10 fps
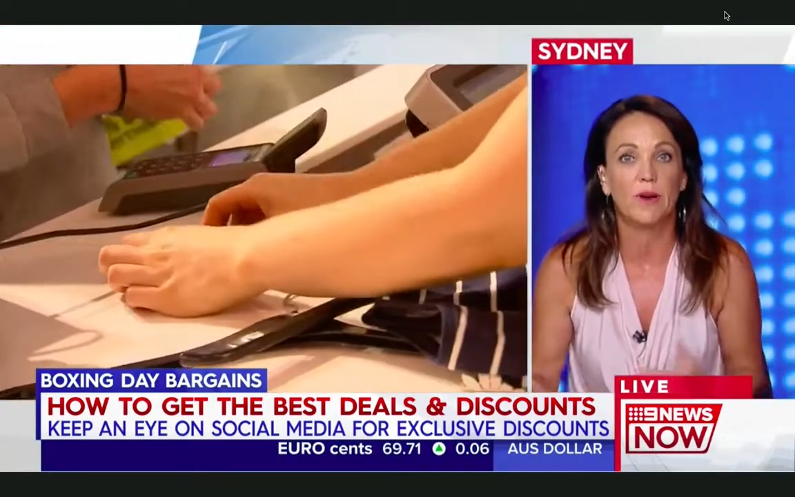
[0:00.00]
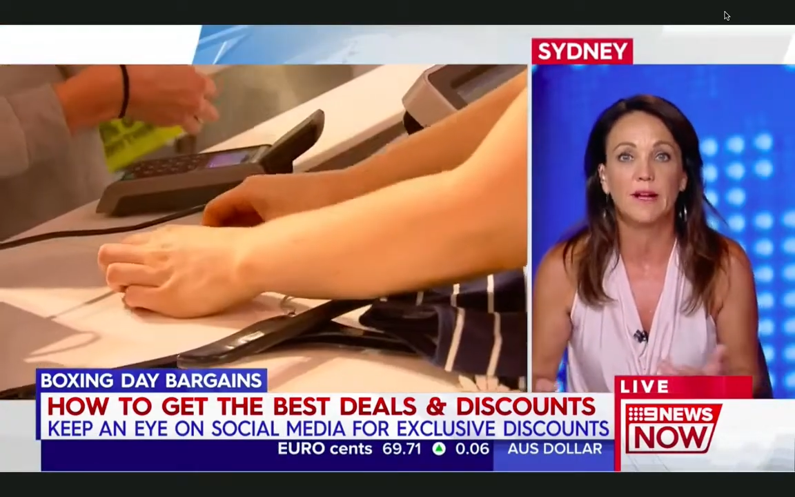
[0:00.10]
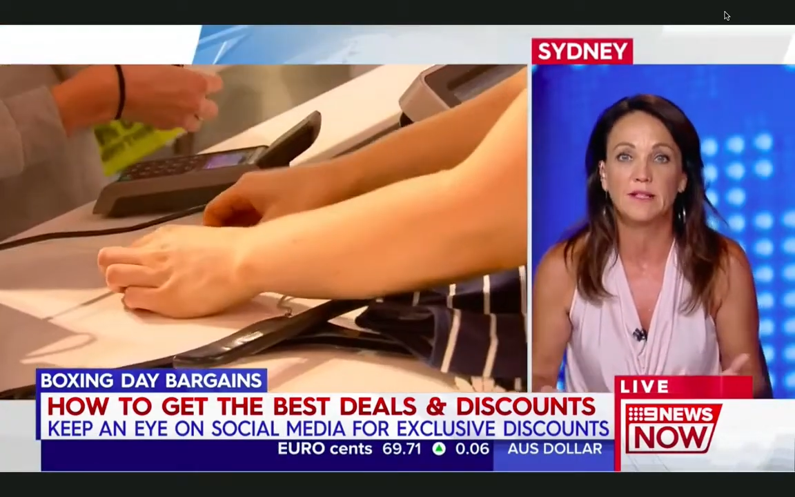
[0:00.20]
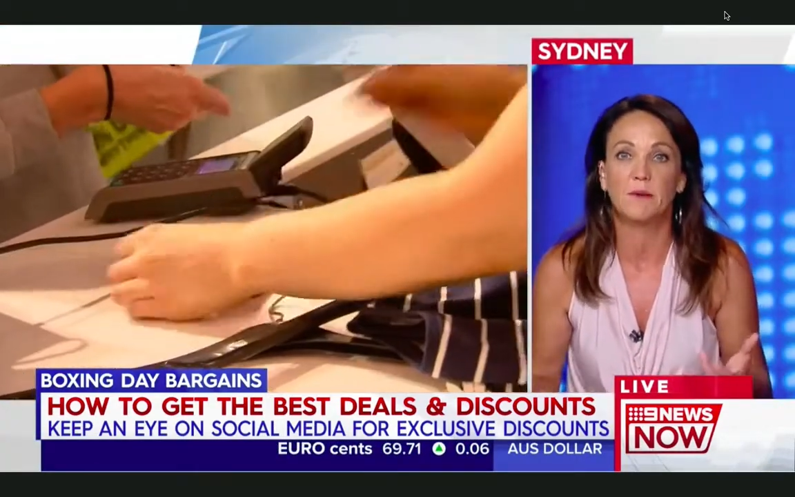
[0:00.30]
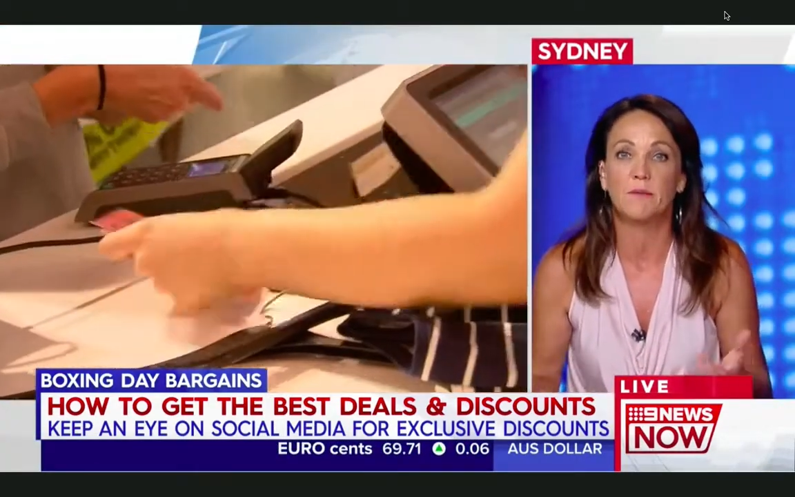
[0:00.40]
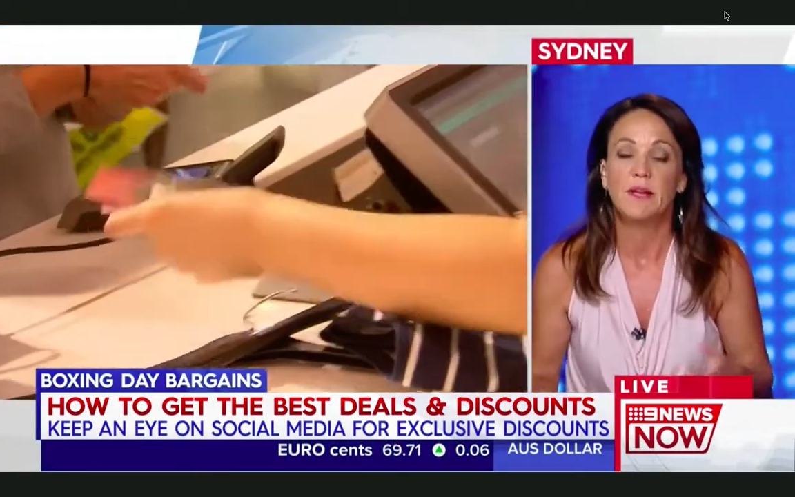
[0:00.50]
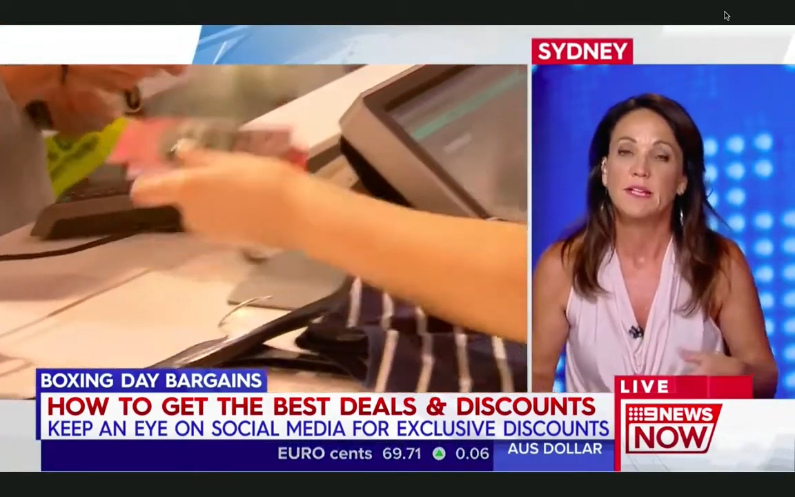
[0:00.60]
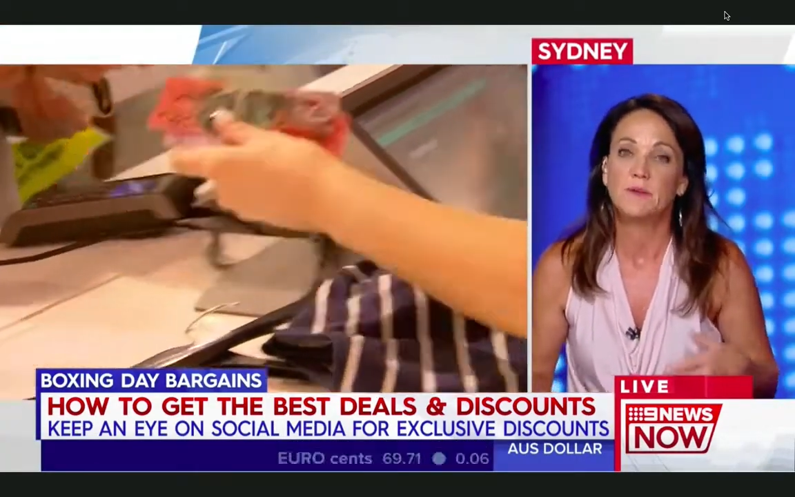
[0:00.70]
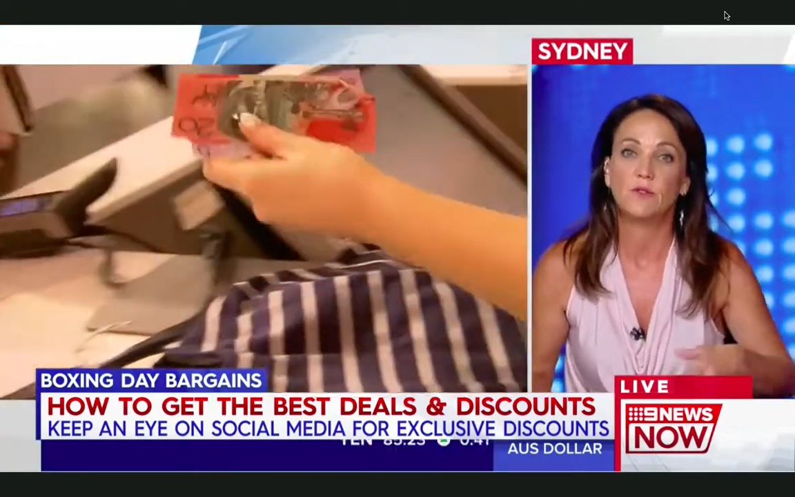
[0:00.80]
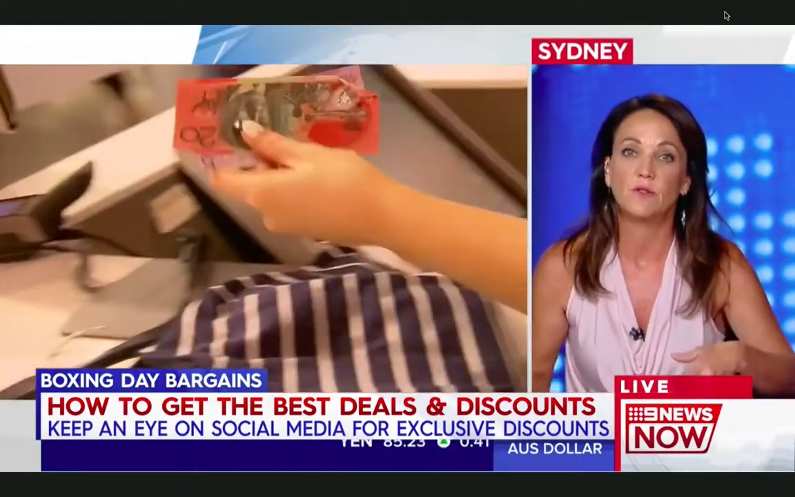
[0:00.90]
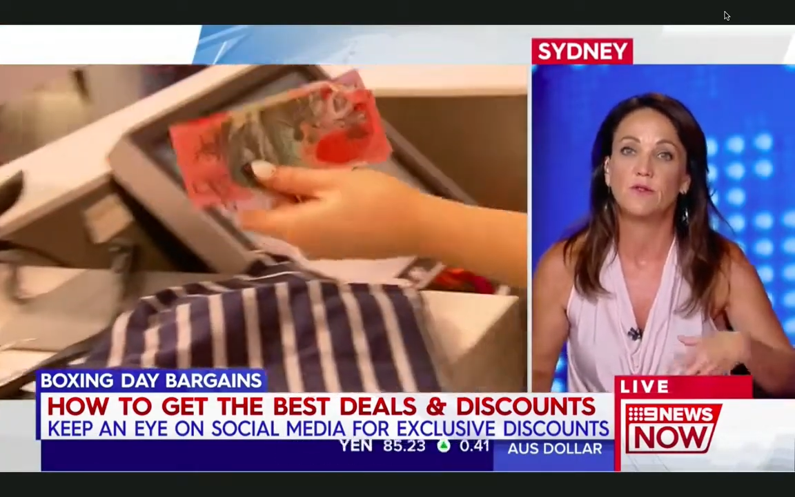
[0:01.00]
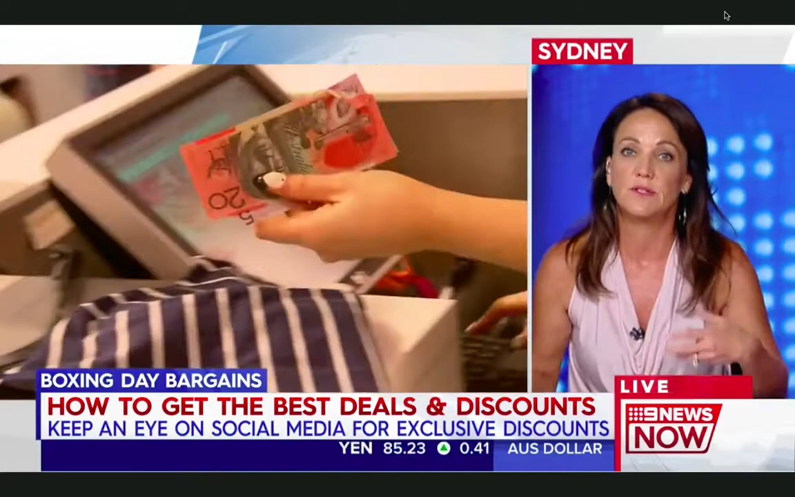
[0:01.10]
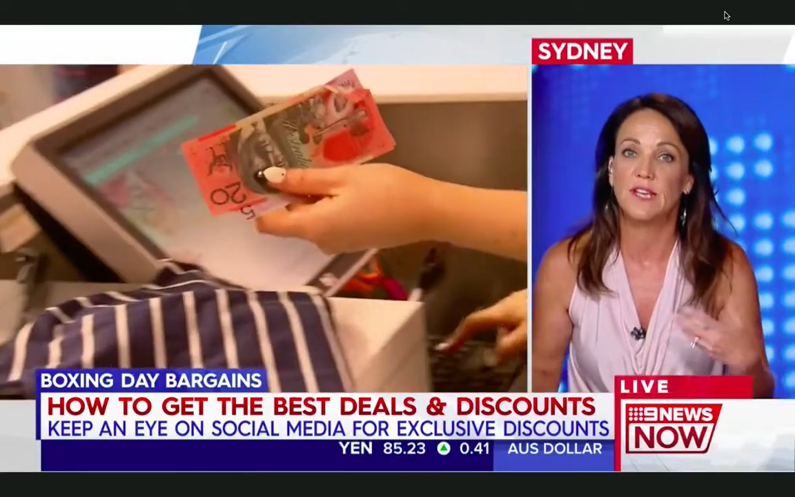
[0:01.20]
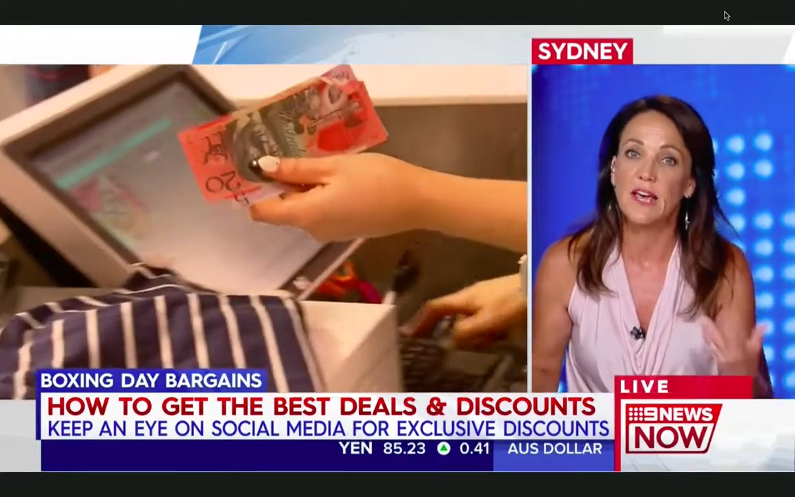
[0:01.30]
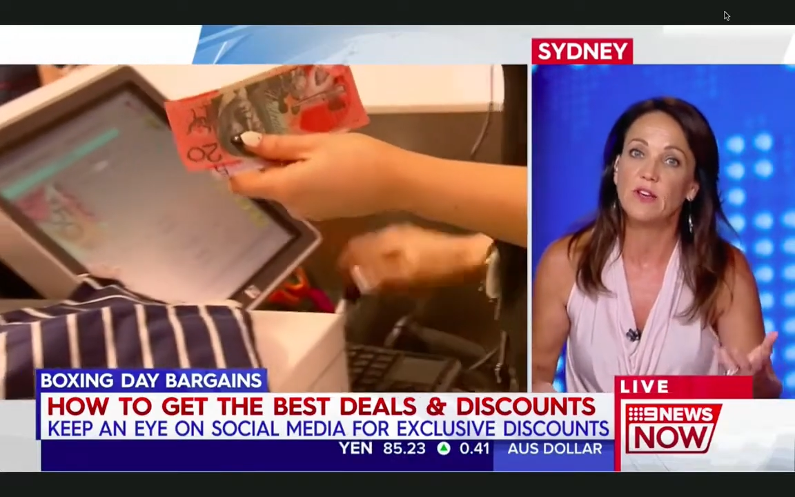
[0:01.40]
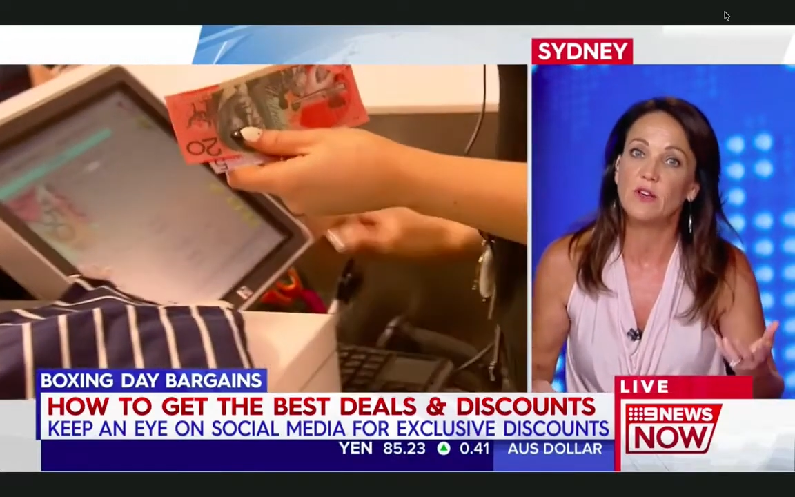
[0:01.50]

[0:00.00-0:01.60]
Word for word: out some special saving